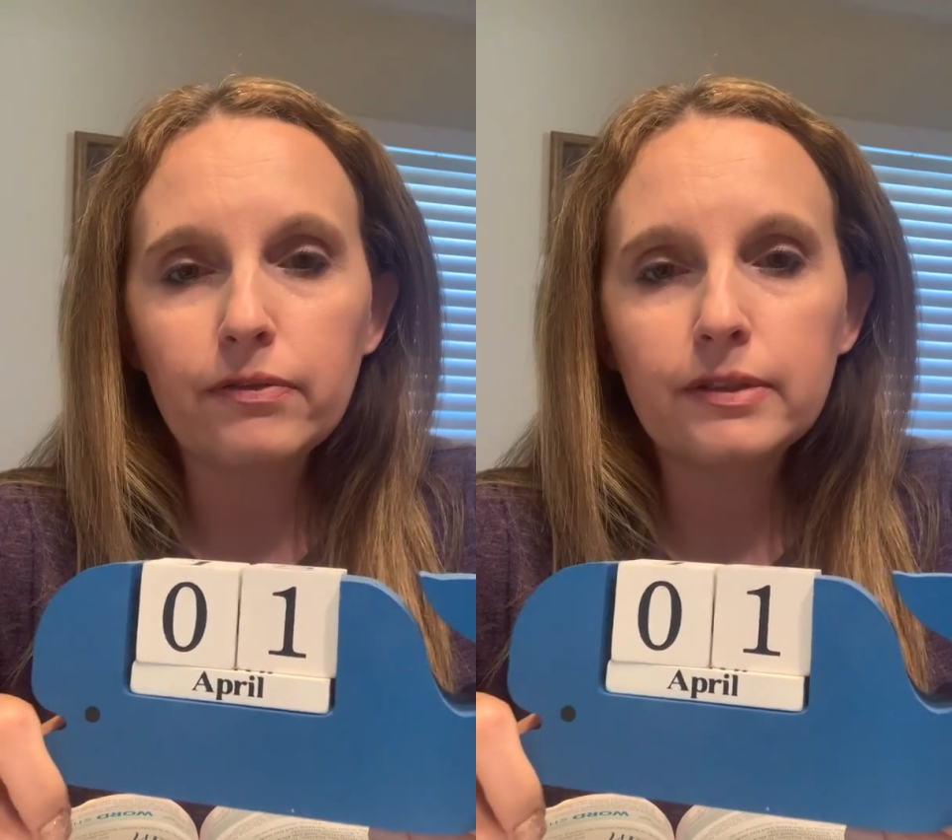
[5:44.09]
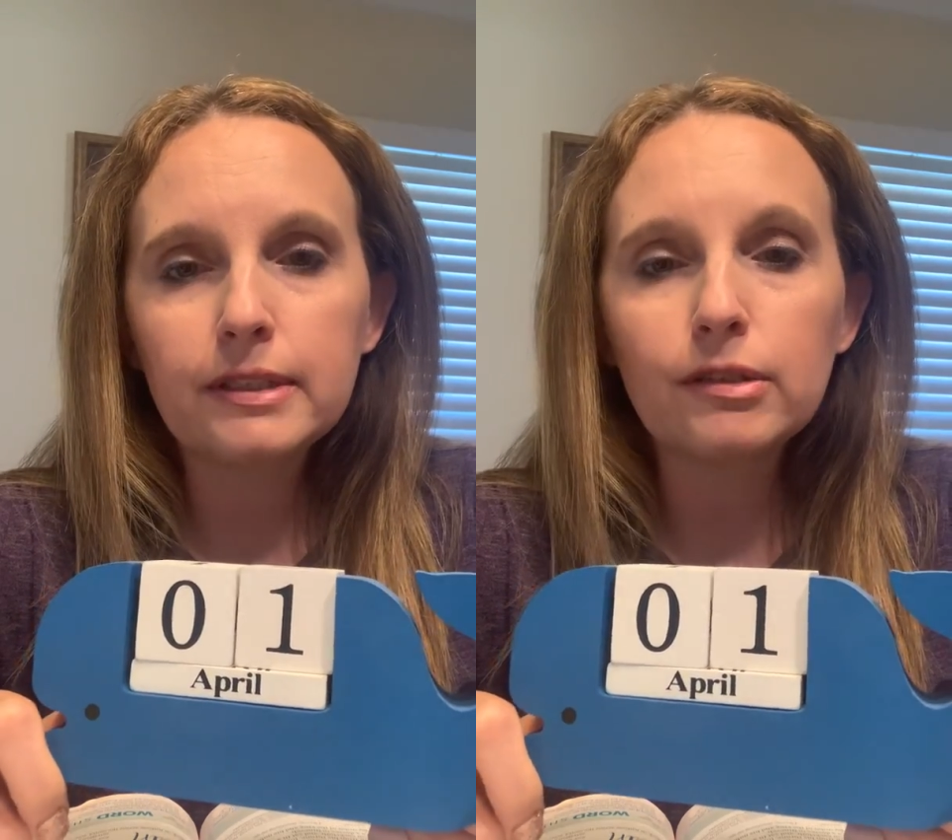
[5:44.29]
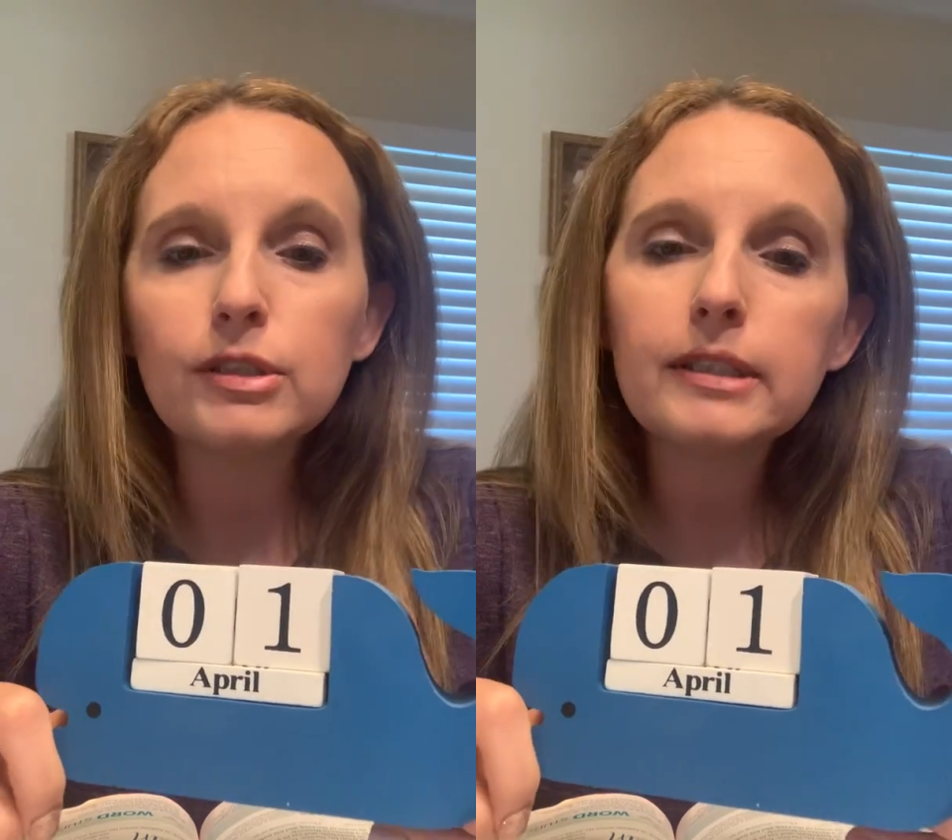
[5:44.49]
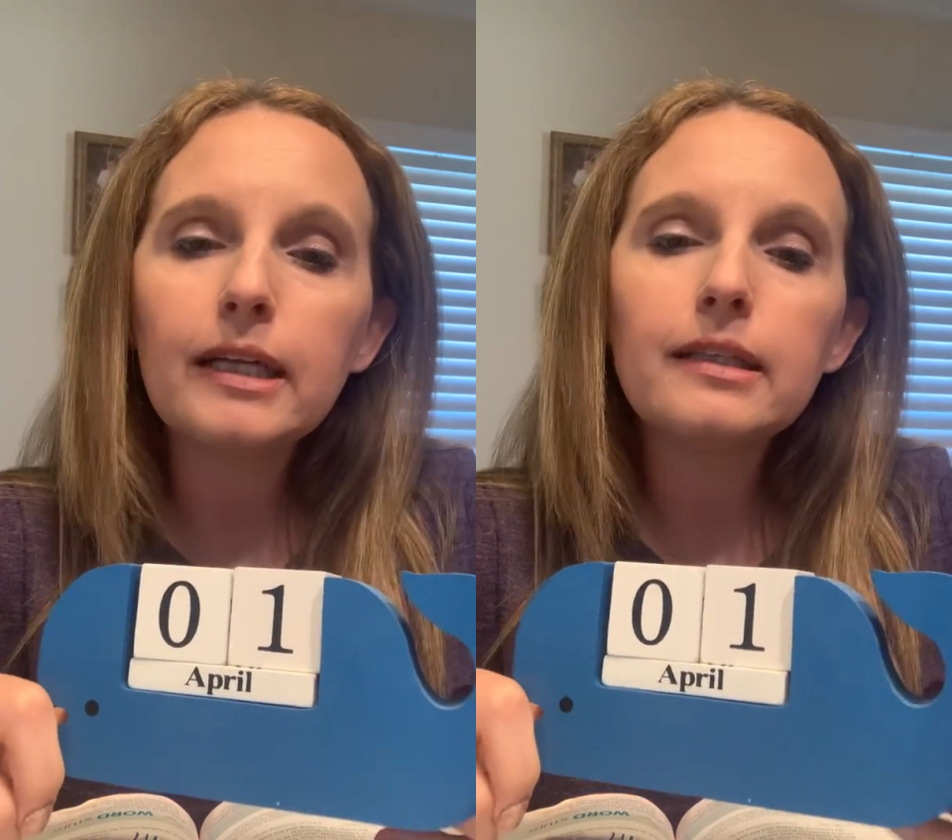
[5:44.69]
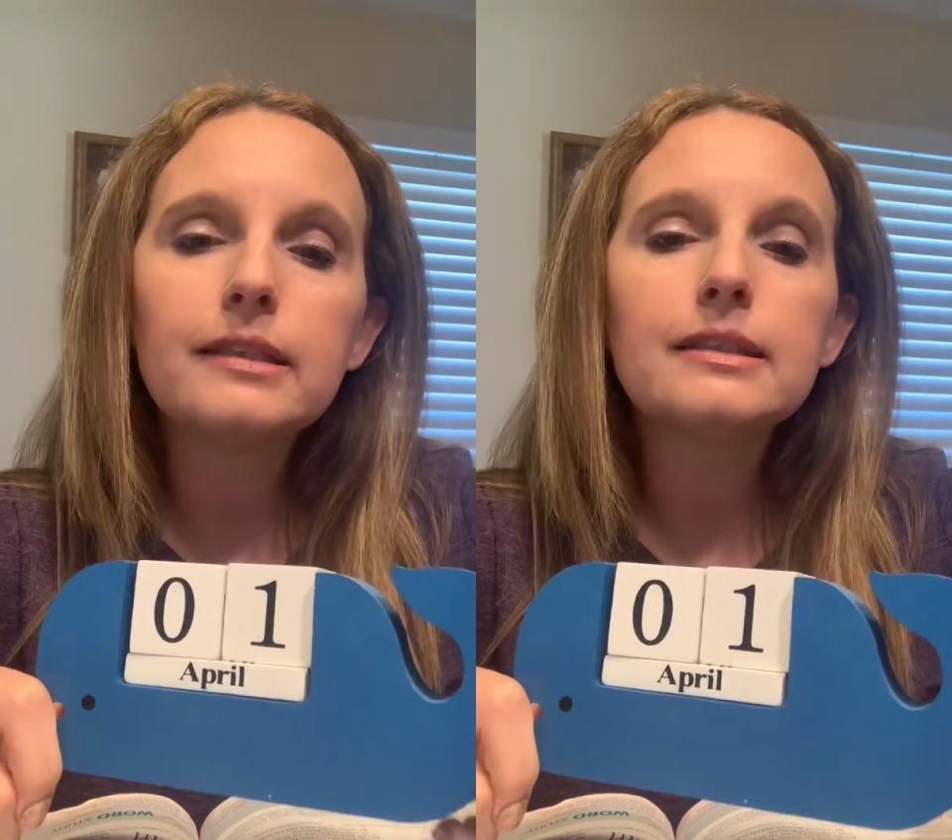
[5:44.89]
So just
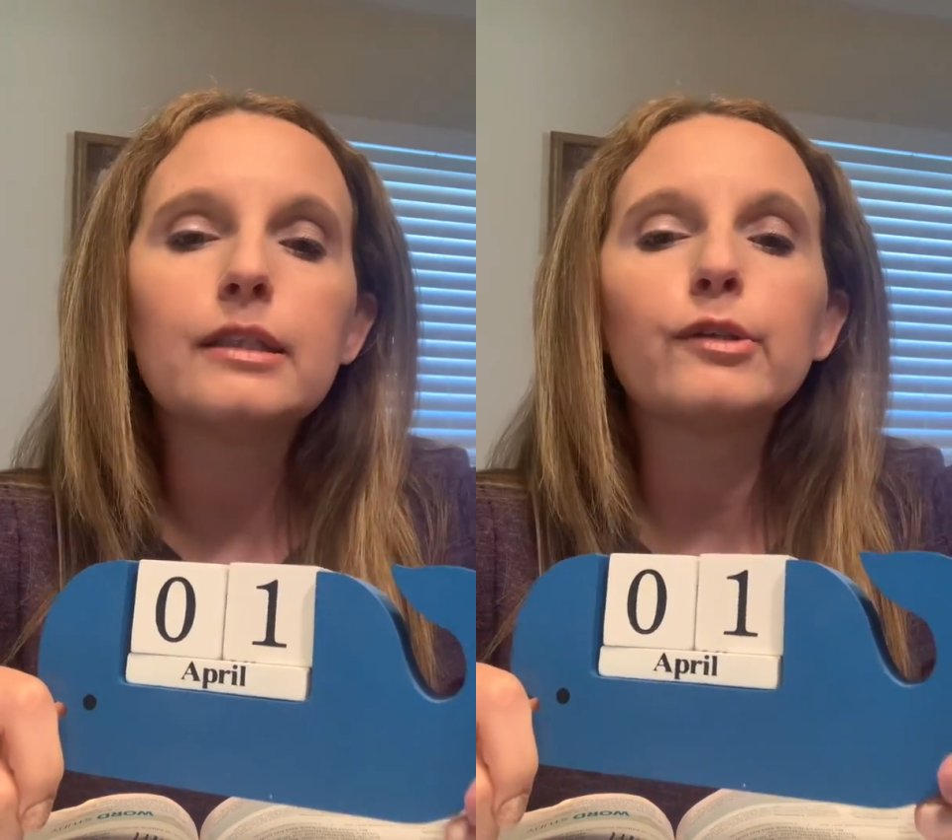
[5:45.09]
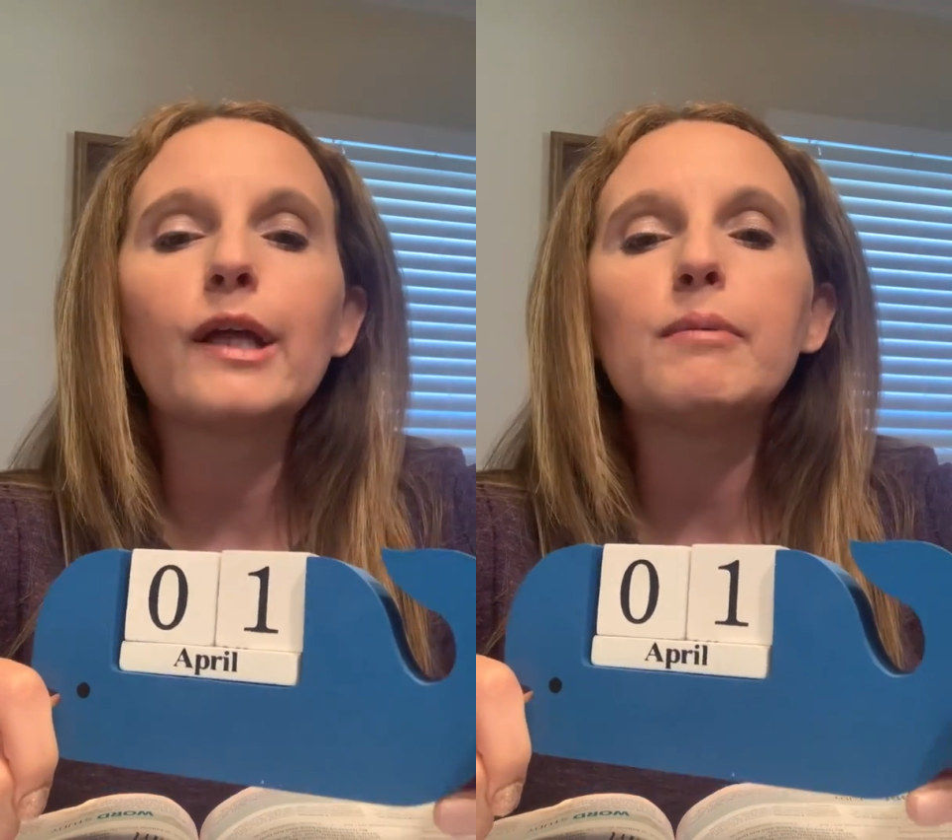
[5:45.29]
kind of consider that.